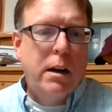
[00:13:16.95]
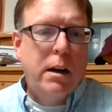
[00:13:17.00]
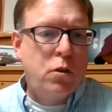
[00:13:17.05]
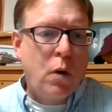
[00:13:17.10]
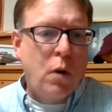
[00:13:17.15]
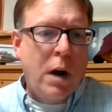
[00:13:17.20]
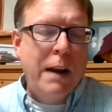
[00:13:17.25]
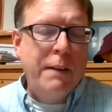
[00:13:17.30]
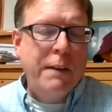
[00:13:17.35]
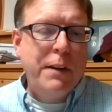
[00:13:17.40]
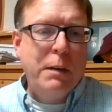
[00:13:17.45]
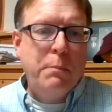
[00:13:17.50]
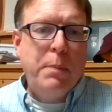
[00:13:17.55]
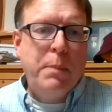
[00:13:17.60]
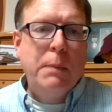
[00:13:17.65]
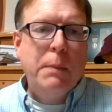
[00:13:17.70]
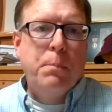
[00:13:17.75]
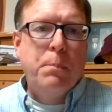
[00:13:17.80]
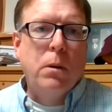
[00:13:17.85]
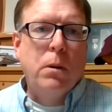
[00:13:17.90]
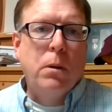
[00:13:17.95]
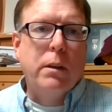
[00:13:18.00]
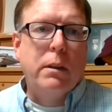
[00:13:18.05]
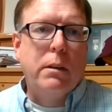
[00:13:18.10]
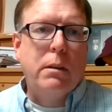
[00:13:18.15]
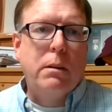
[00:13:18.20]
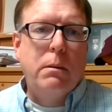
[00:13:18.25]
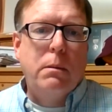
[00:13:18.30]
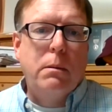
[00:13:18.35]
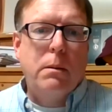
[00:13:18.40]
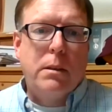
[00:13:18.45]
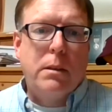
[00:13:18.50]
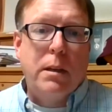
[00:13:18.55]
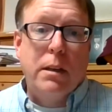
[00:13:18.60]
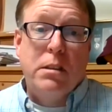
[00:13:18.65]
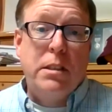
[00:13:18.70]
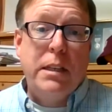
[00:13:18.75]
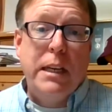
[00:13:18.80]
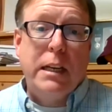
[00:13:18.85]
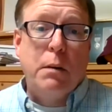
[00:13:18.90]
driving people
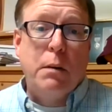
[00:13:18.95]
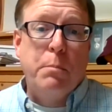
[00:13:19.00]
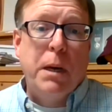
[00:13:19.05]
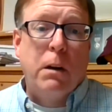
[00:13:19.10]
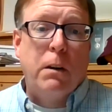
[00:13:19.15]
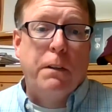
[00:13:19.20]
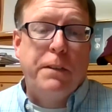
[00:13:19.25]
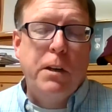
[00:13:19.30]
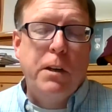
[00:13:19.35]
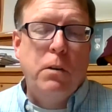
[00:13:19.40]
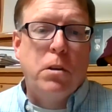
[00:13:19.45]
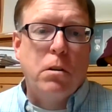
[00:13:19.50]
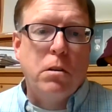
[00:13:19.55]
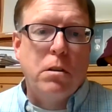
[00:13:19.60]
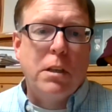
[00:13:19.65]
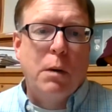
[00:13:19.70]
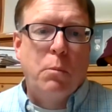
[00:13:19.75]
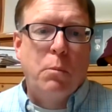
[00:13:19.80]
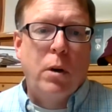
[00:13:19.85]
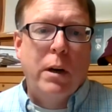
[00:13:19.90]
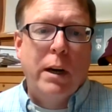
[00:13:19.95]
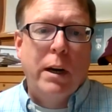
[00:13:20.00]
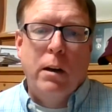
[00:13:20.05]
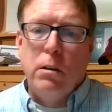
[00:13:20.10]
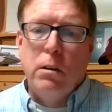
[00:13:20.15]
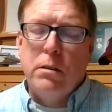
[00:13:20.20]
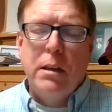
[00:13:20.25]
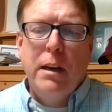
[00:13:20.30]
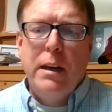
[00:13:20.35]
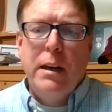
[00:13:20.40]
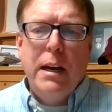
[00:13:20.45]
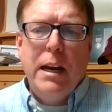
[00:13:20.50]
to seek a better future somewhere else.